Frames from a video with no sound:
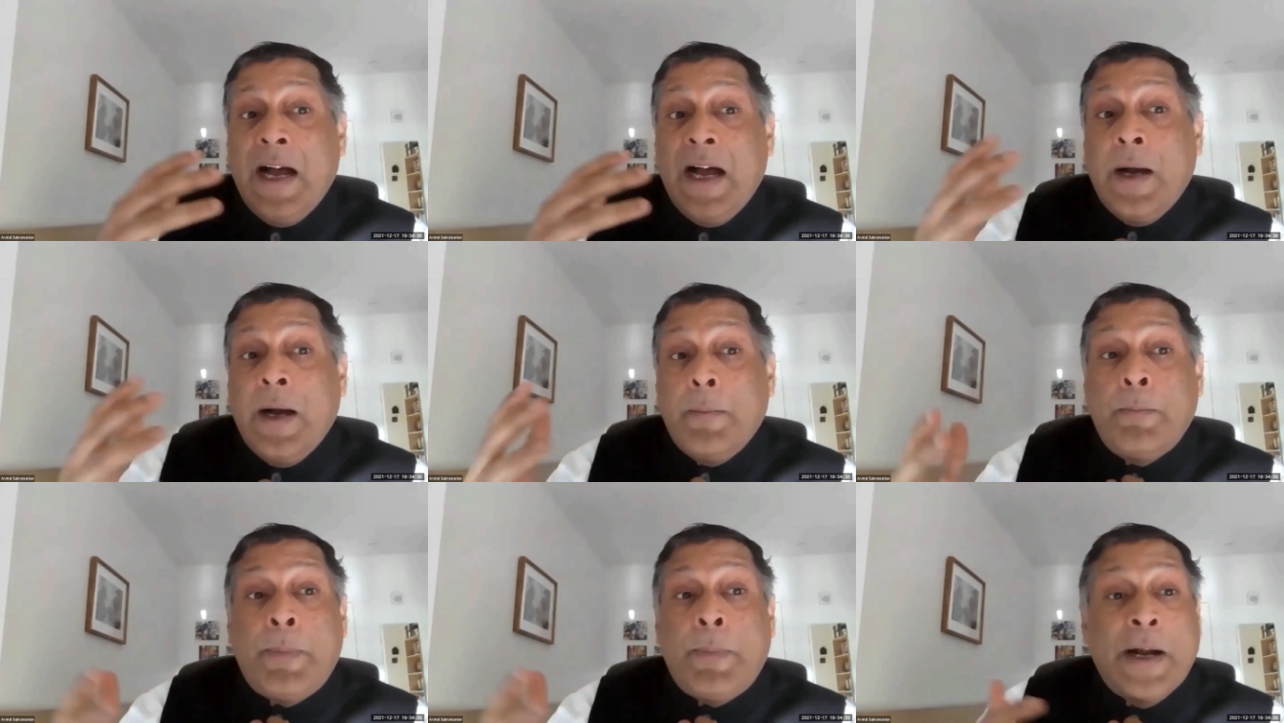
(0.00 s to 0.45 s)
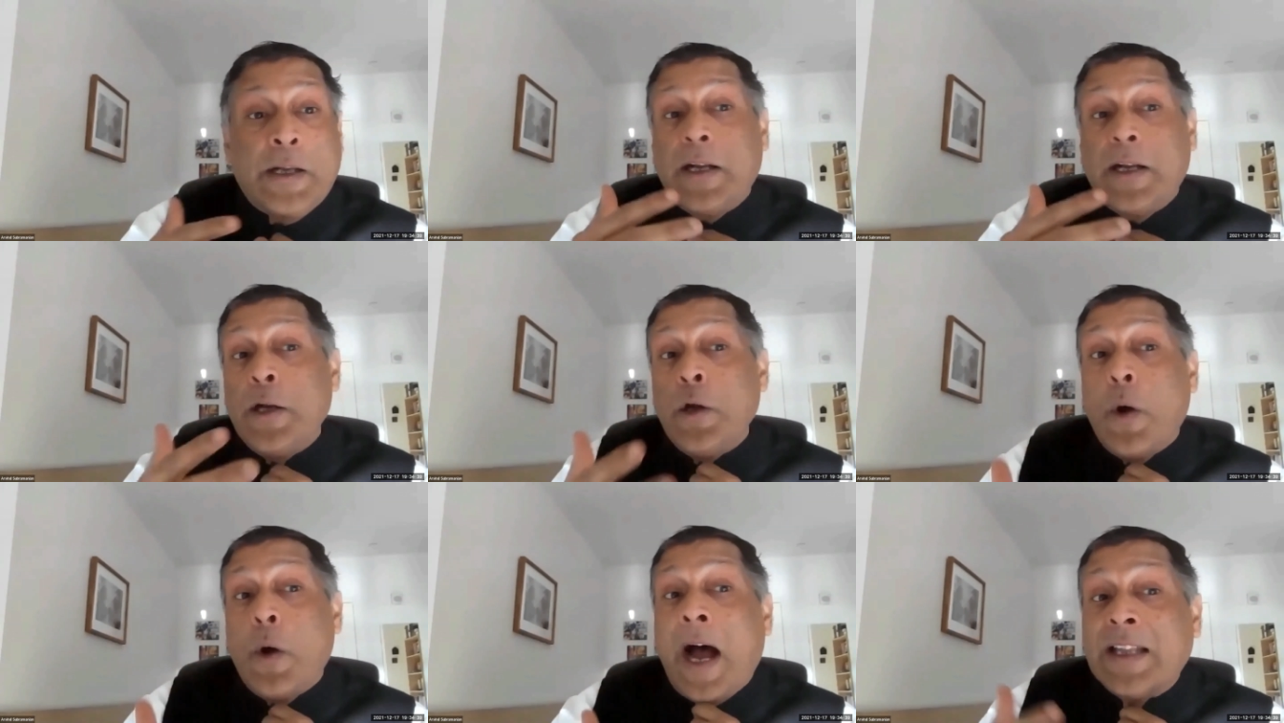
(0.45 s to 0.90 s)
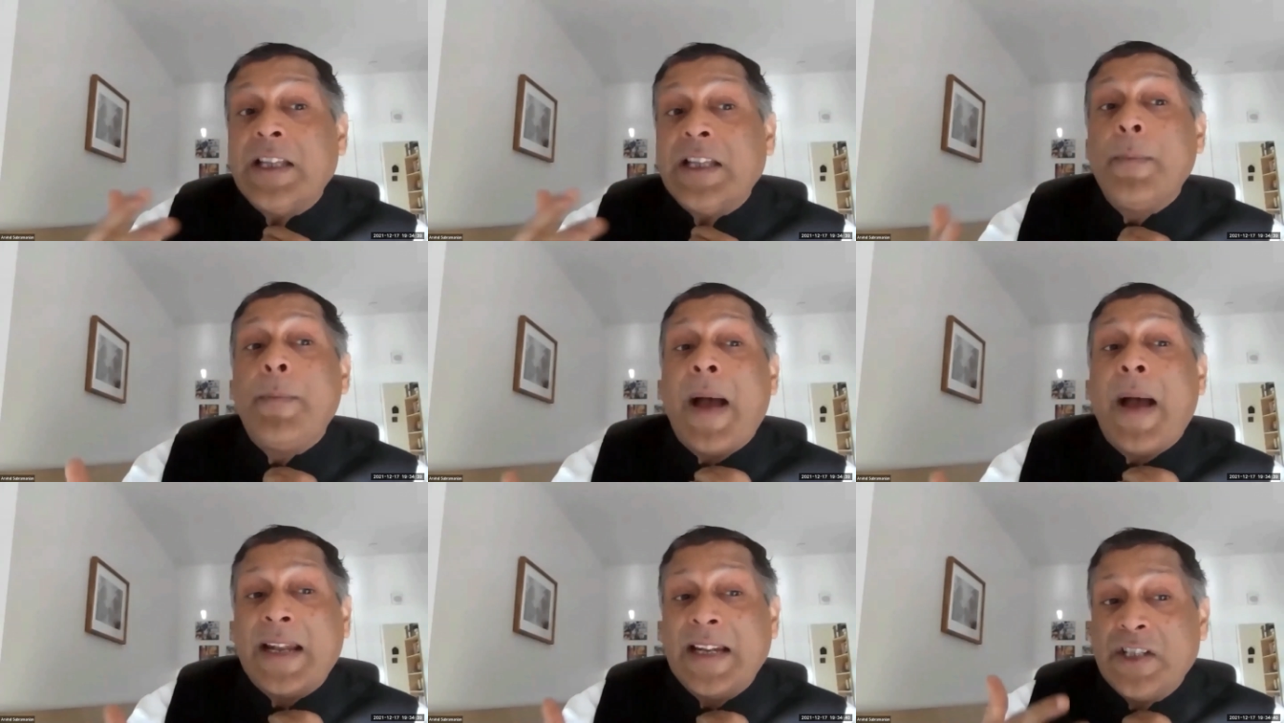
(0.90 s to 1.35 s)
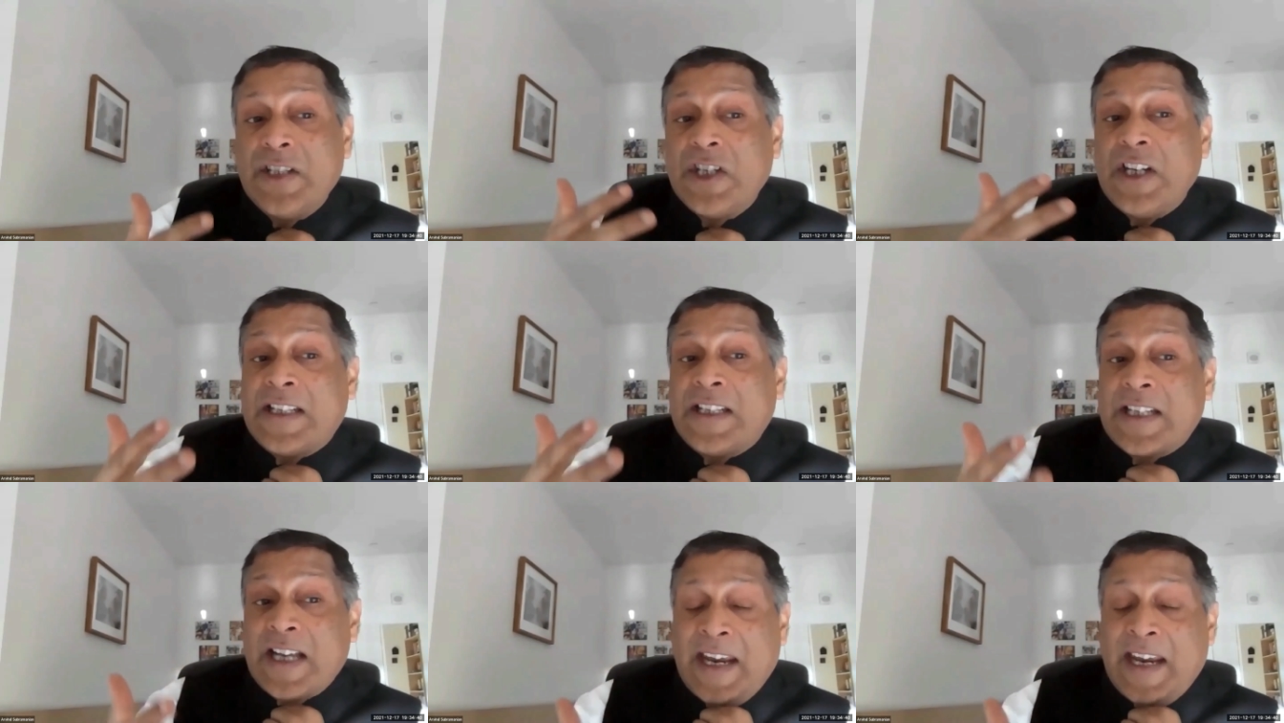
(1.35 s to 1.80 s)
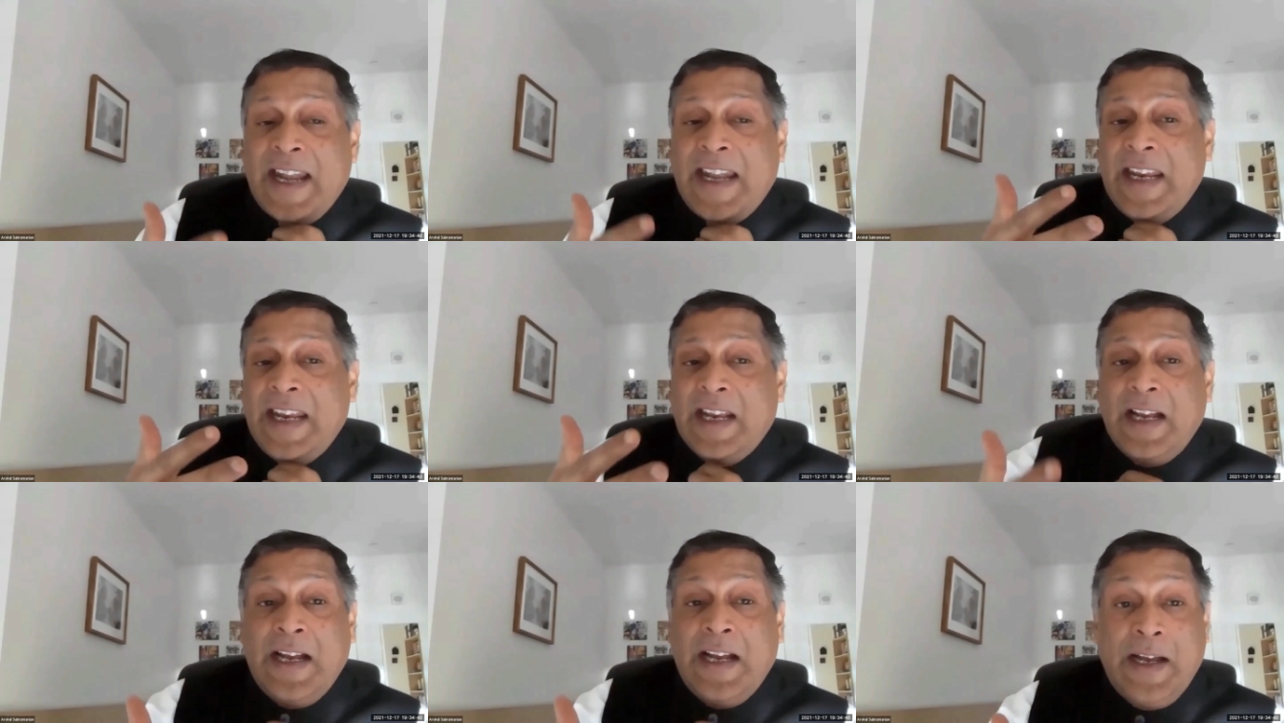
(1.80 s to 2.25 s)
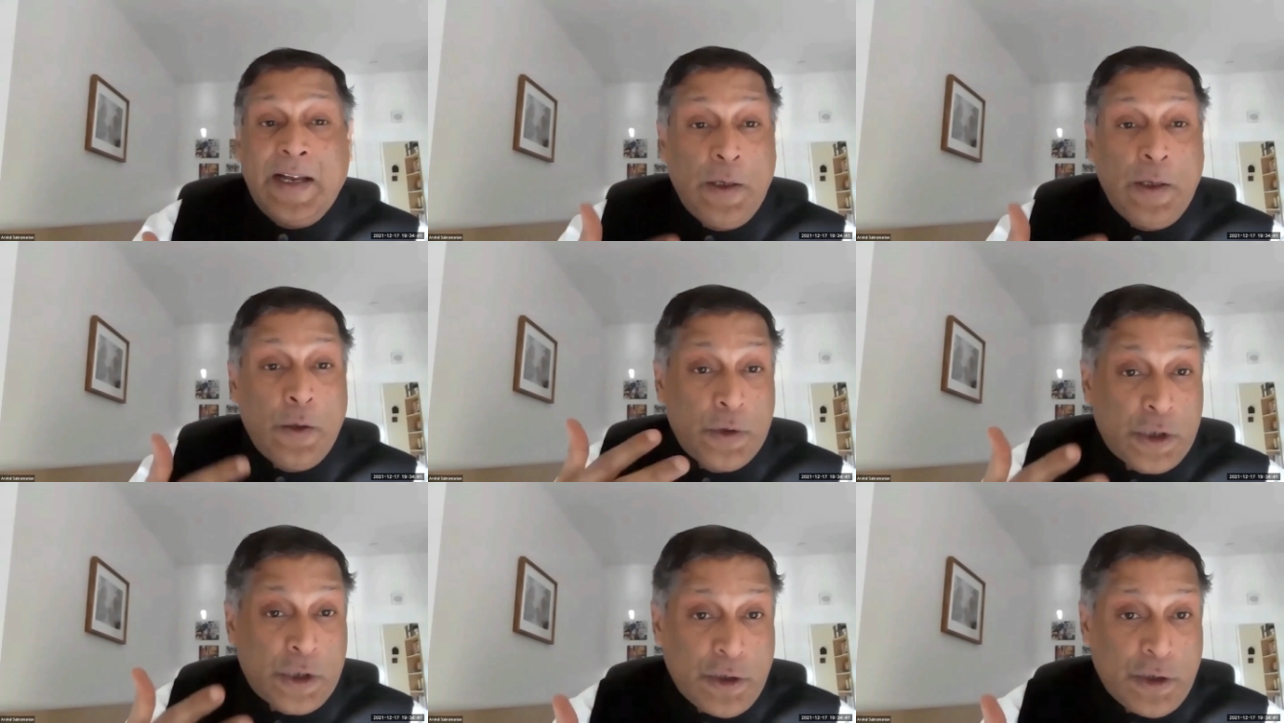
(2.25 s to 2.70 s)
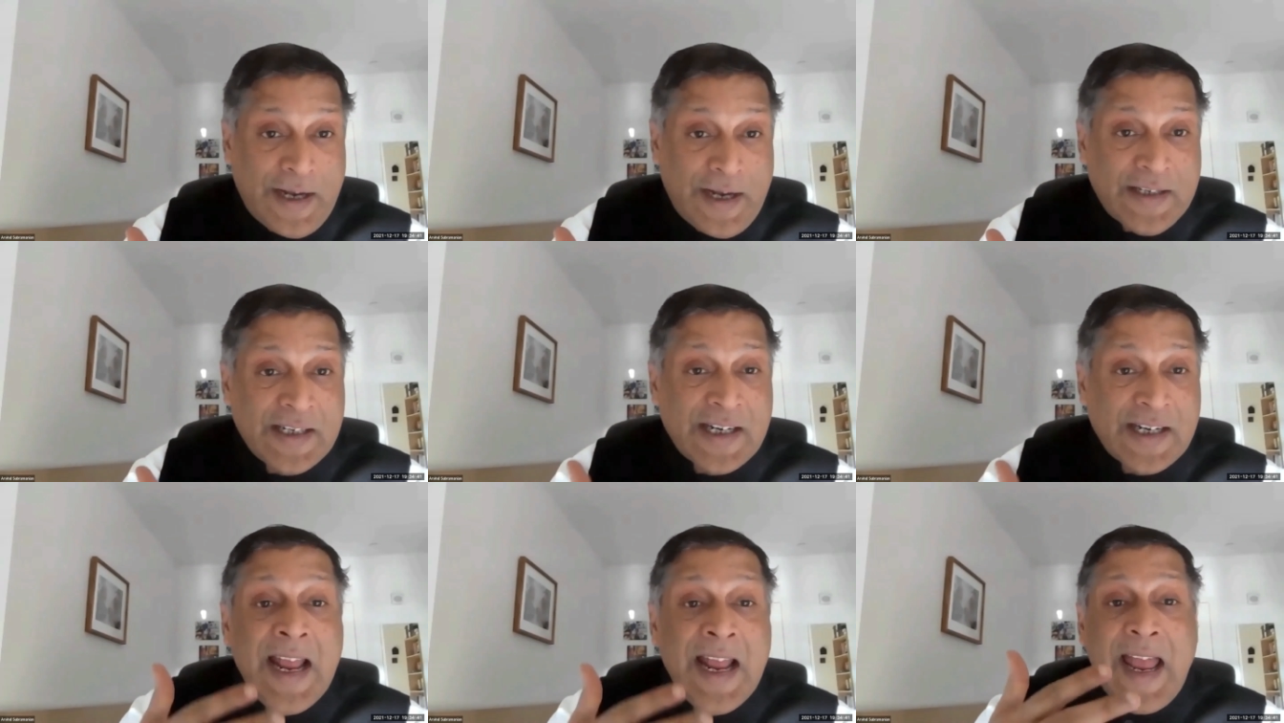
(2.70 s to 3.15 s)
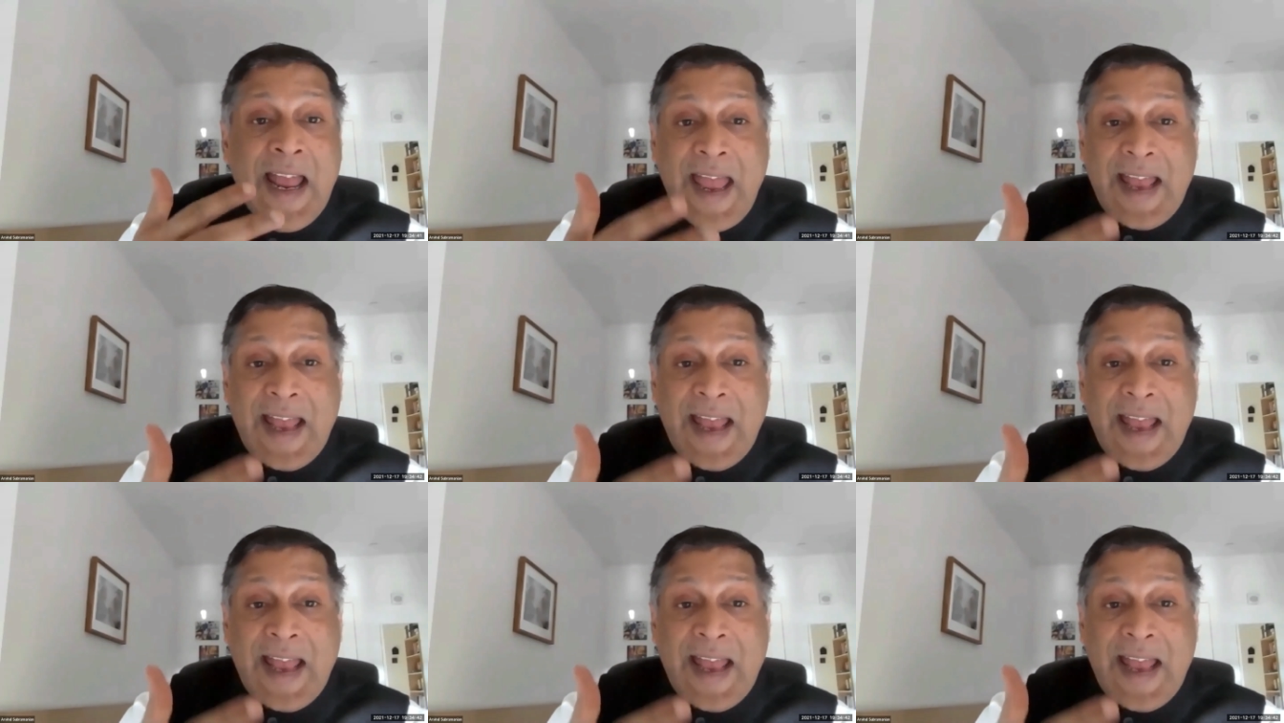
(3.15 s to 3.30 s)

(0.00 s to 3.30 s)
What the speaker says: But other balance sheets are getting stressed.